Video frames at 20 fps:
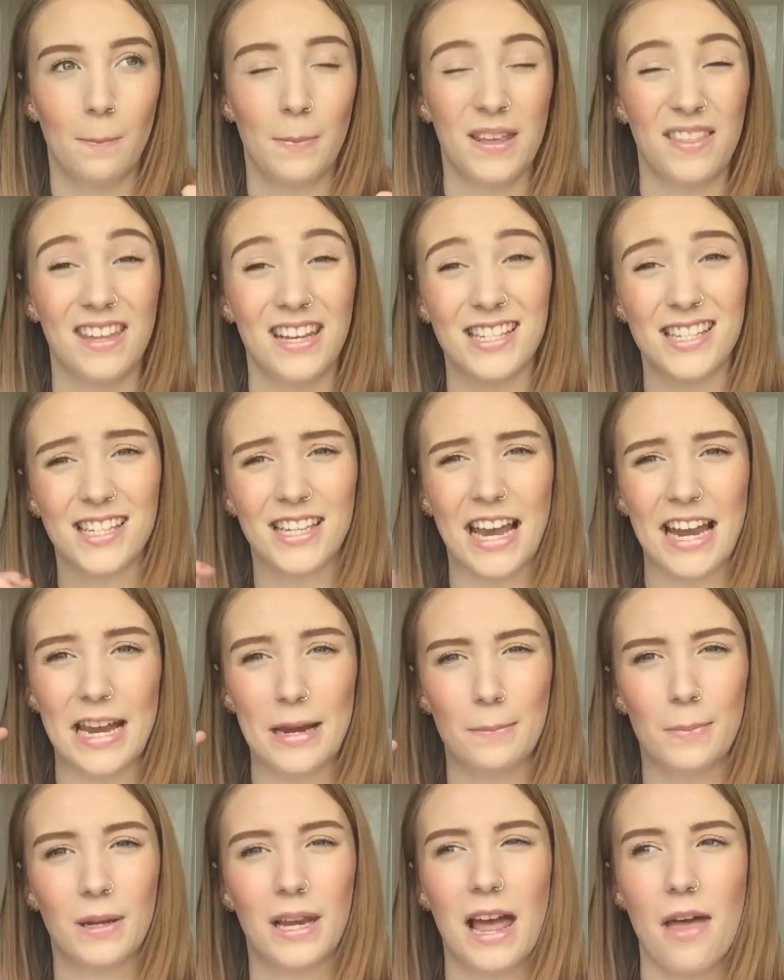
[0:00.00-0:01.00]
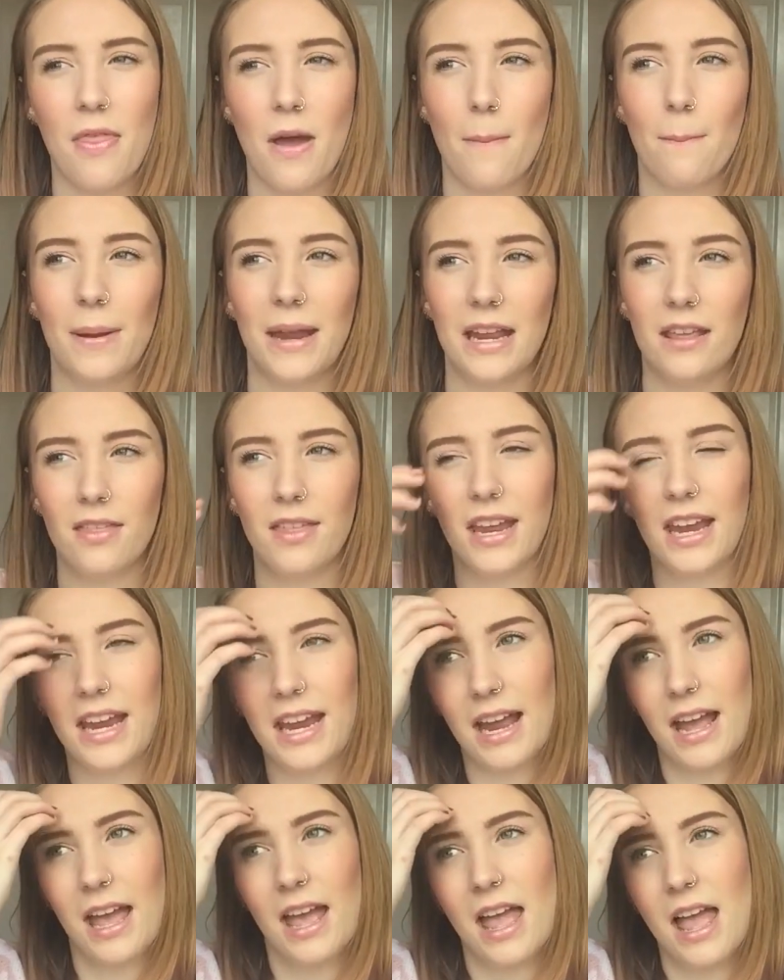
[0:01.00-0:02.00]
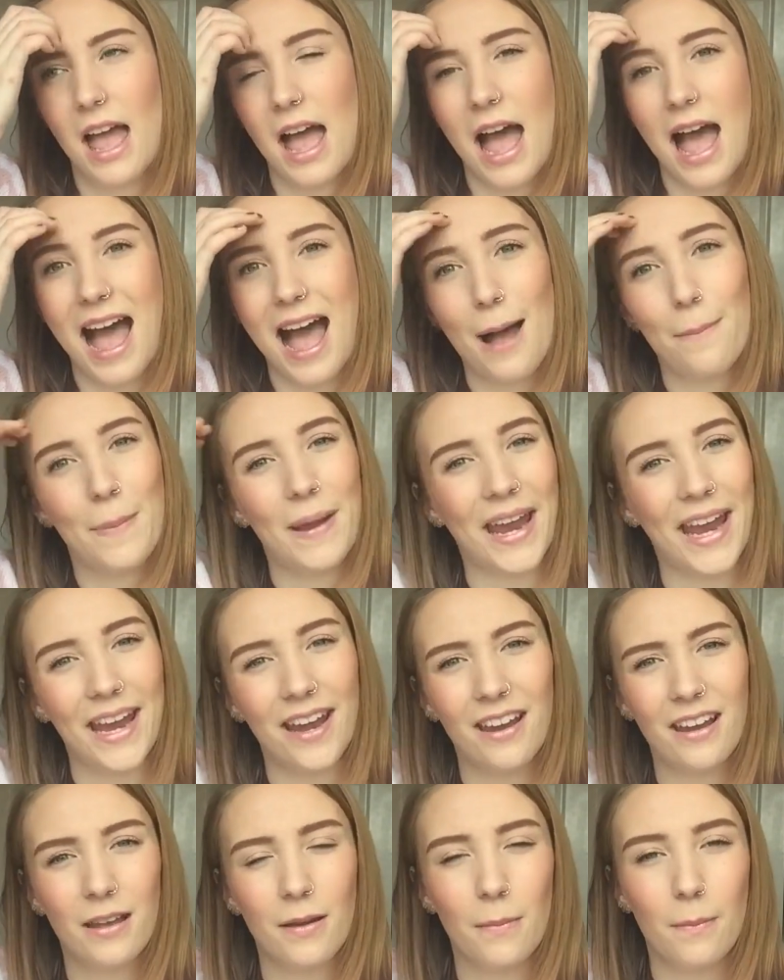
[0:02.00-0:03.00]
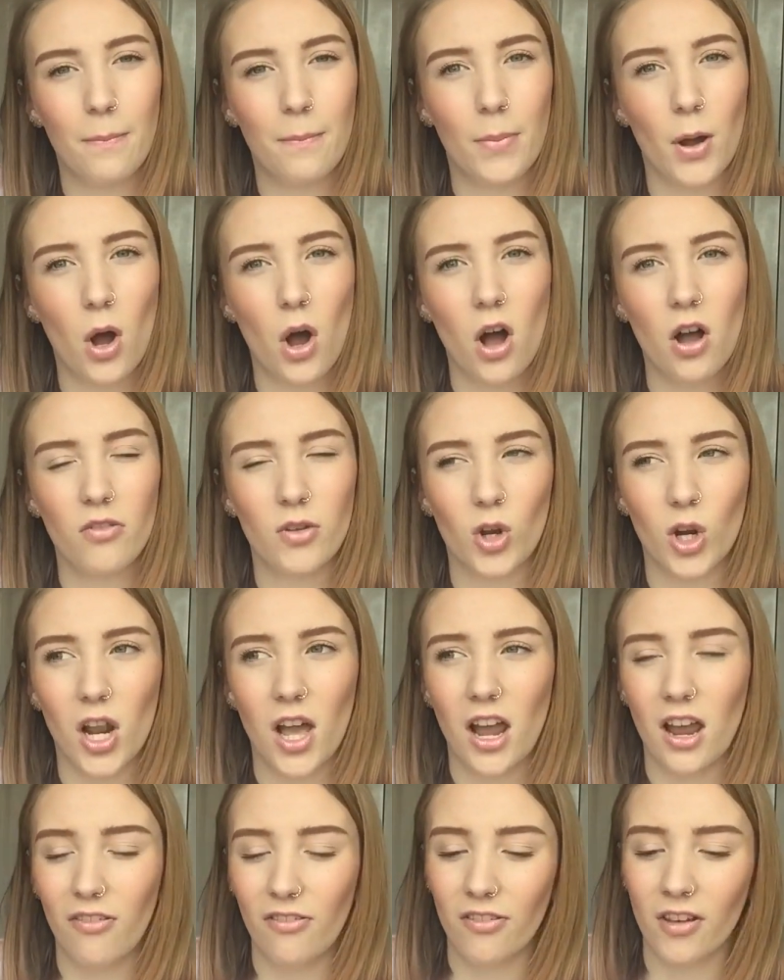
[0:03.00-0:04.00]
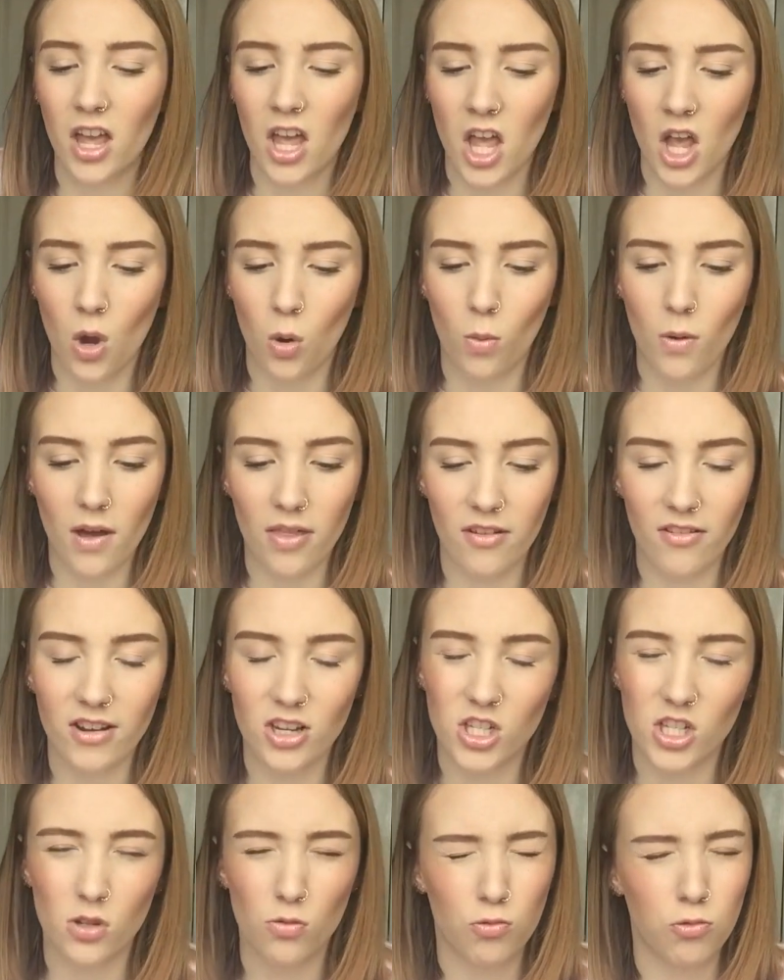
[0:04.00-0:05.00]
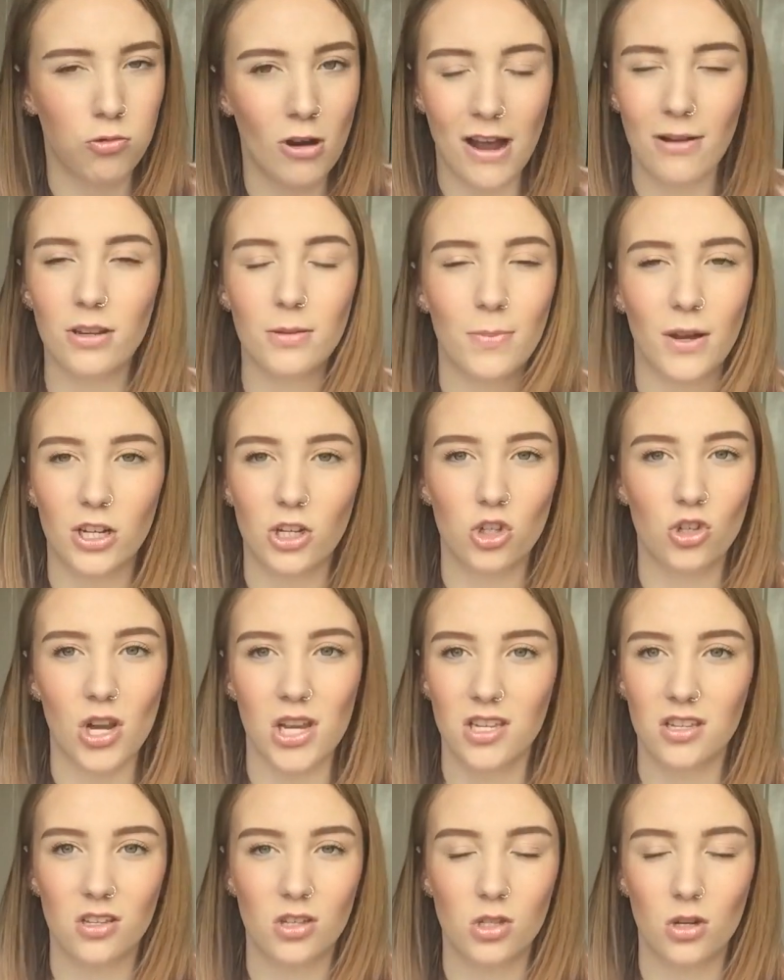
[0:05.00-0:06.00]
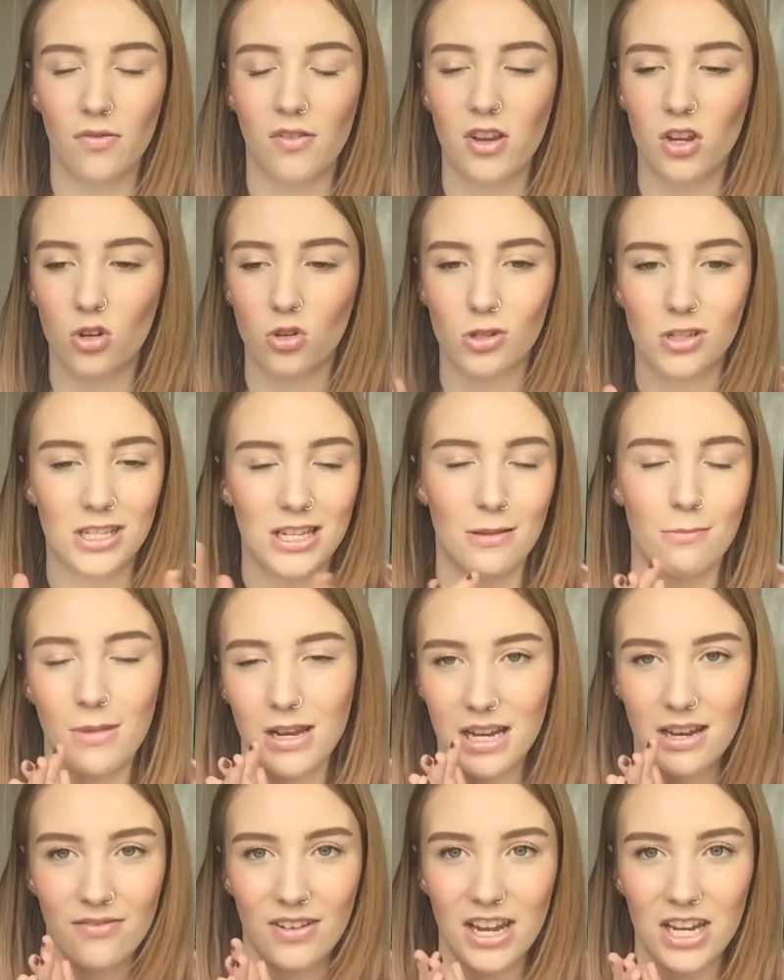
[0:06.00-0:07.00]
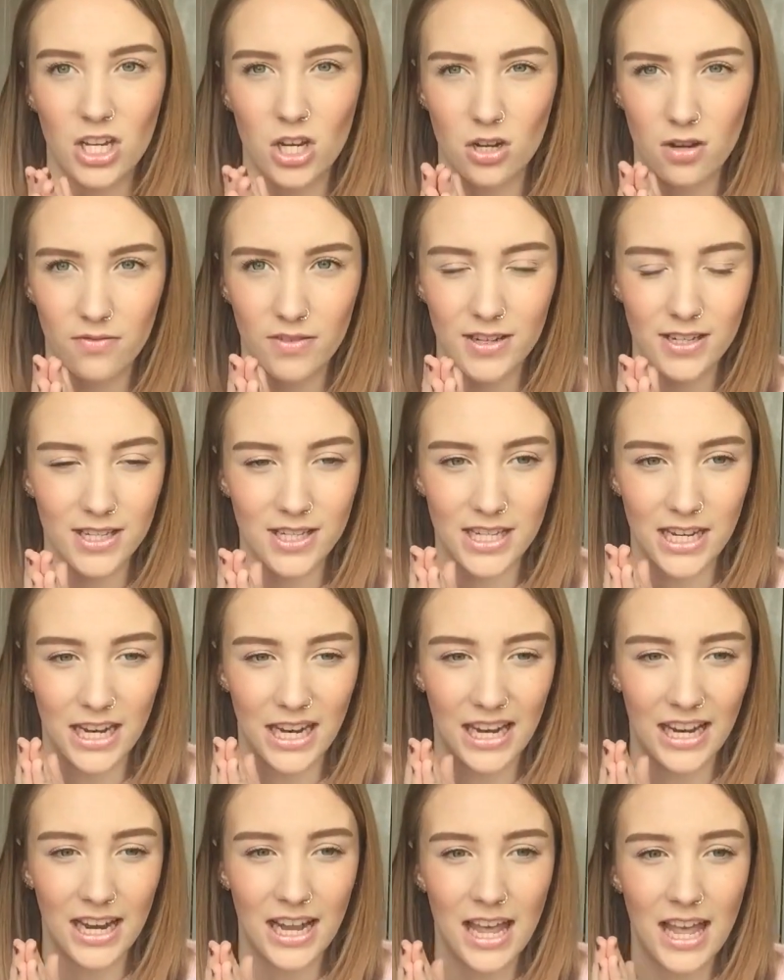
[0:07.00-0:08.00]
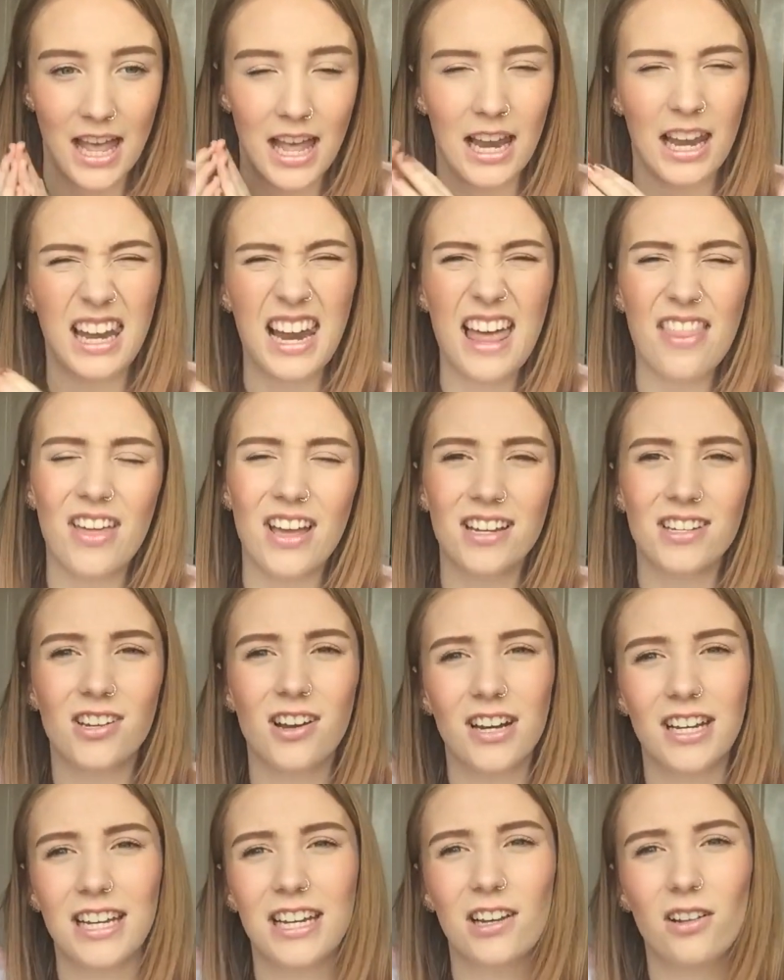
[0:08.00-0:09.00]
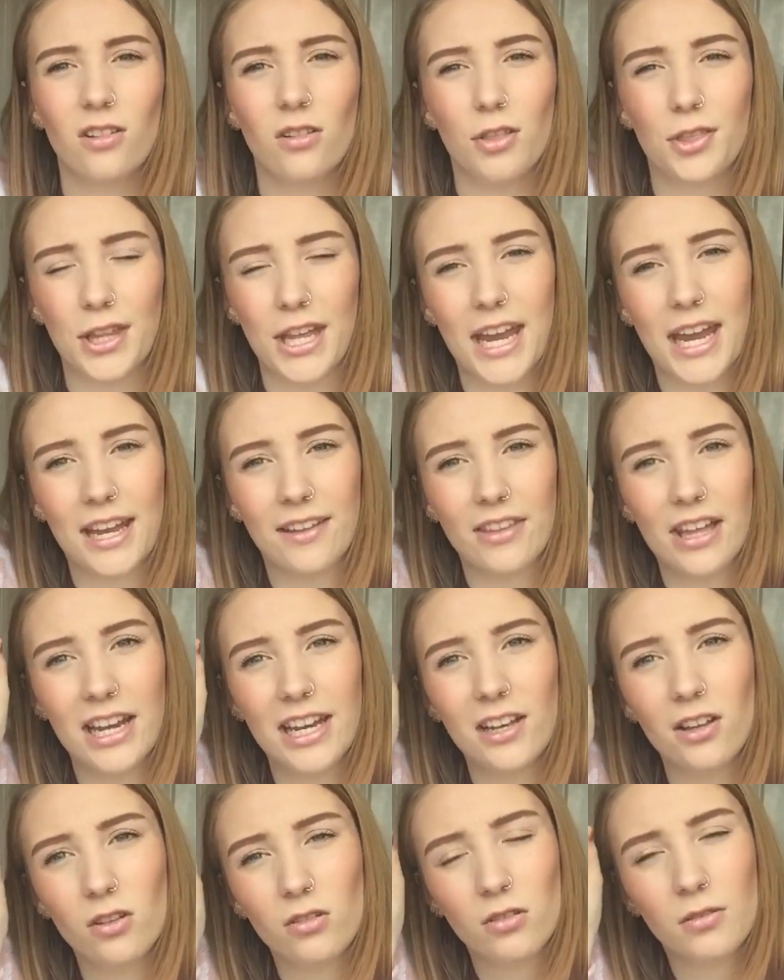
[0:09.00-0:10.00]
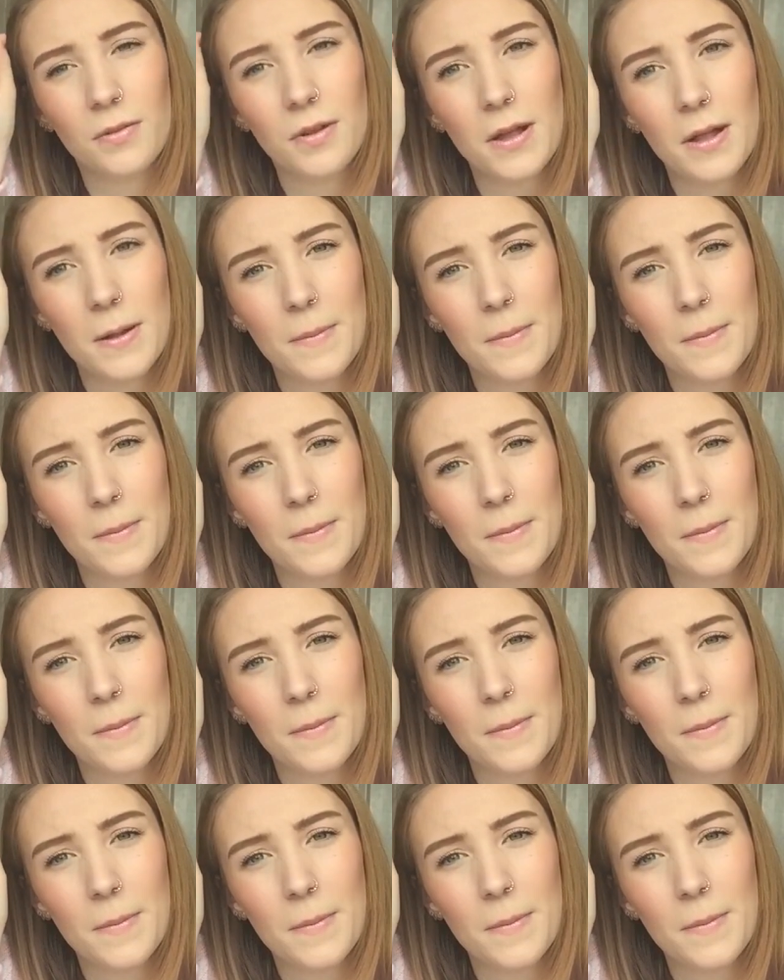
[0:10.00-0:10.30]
be the escape. Let that be the happy part of your life. Whether it's surrounded by stress and stuff and you're just in the middle of it at university, let that tiny little thing, that little